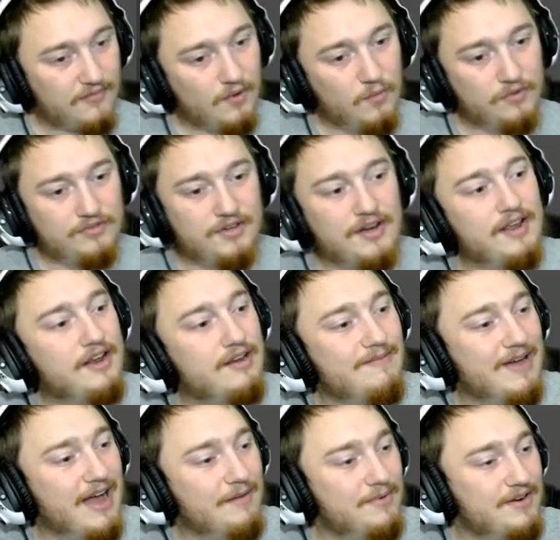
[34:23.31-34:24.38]
what's going to end up
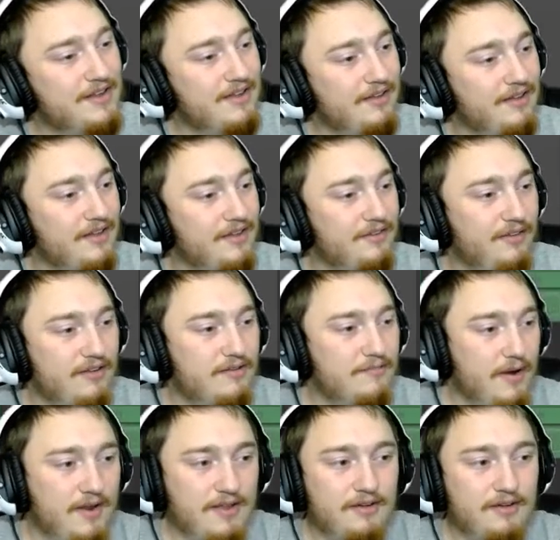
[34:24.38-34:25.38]
happening is that you might